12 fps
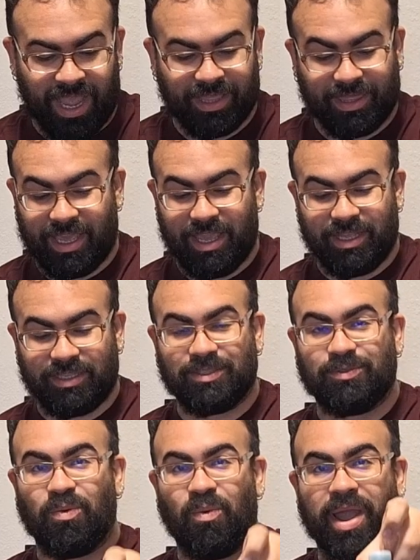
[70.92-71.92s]
I think
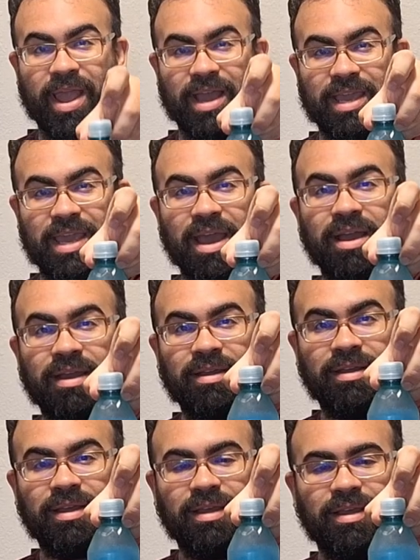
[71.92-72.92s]
it's Waiakia.
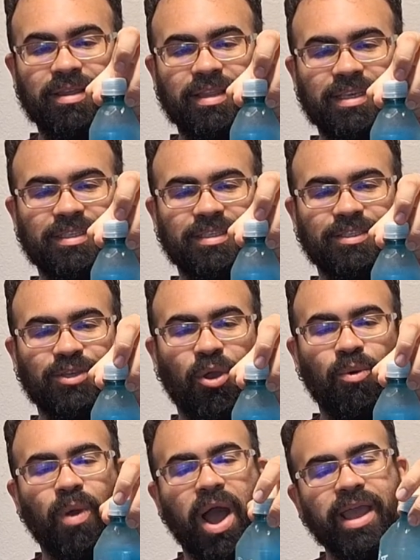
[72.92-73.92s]
This is
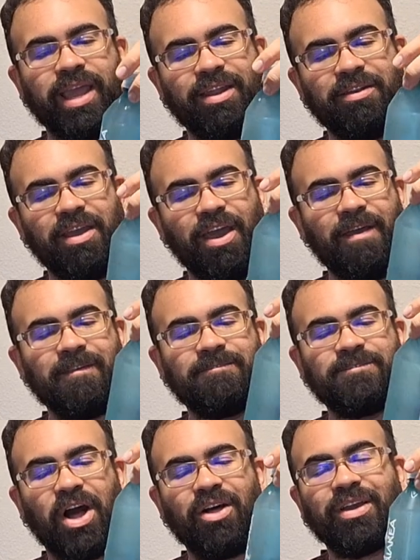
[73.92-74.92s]
Hawaiian
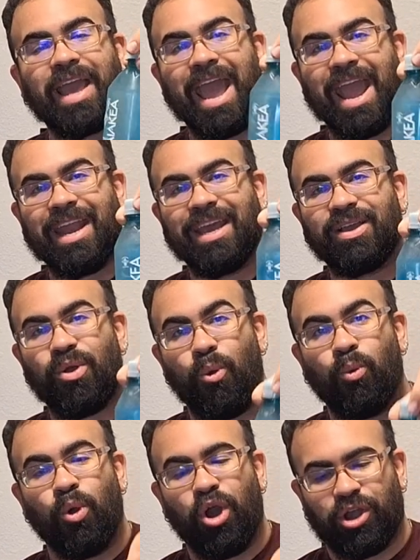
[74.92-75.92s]
volcanic
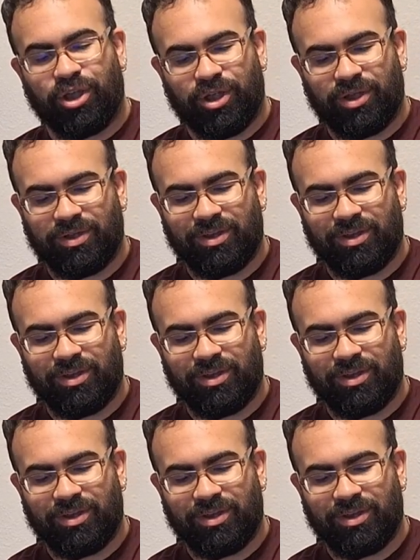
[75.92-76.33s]
water.